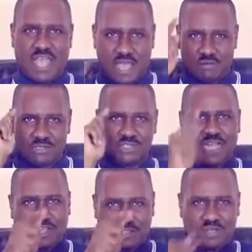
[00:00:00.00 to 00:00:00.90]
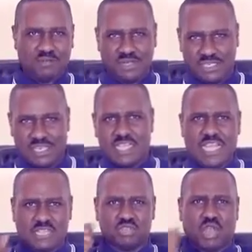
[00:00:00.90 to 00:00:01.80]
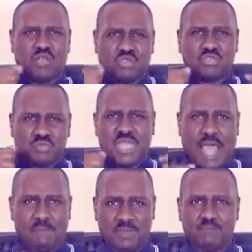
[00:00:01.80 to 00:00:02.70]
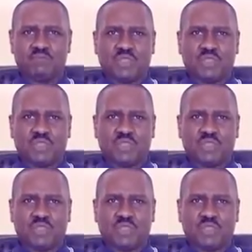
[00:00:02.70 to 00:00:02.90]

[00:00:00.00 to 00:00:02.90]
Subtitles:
I want to tell somebody that you are going to be happy.